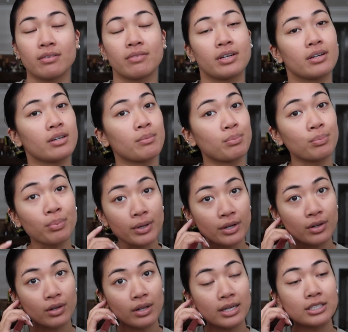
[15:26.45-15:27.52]
very
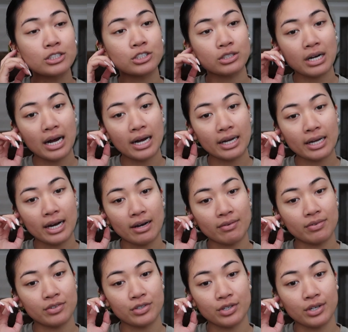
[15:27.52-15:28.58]
brittle and dry
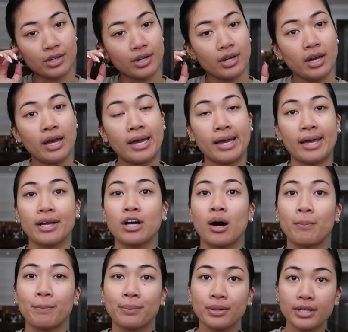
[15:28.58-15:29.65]
after it
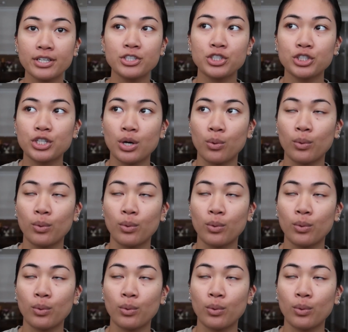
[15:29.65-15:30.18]
got bleached,